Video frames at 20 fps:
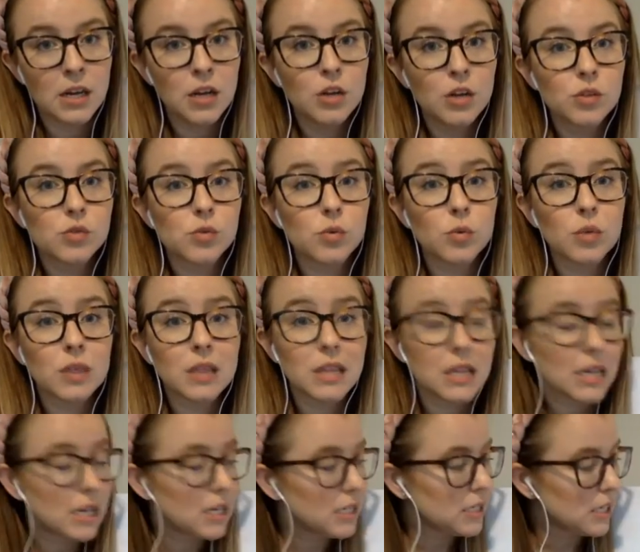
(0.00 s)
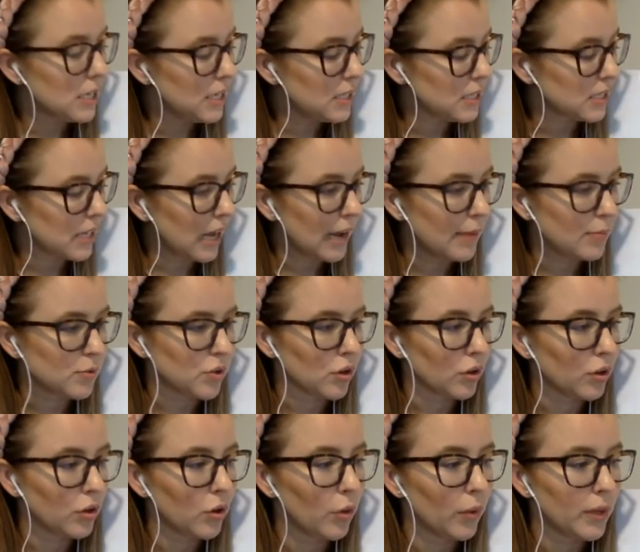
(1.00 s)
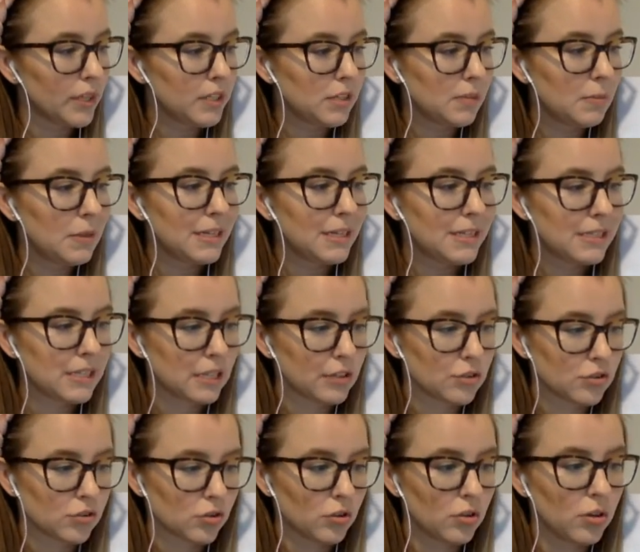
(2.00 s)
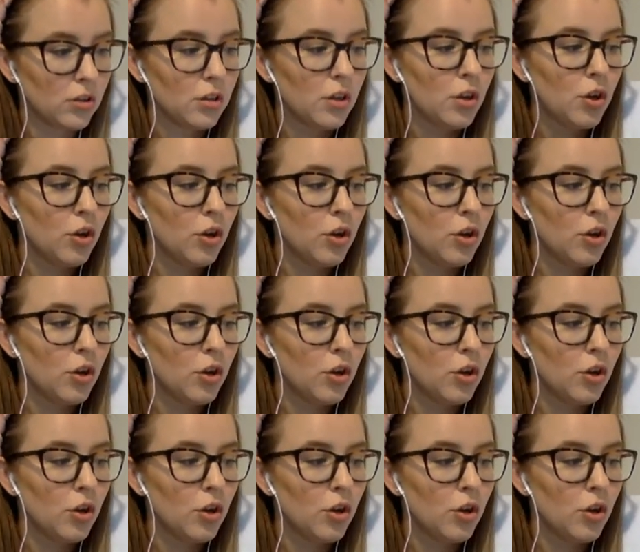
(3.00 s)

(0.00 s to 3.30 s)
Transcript: So these enzymes are going to be essential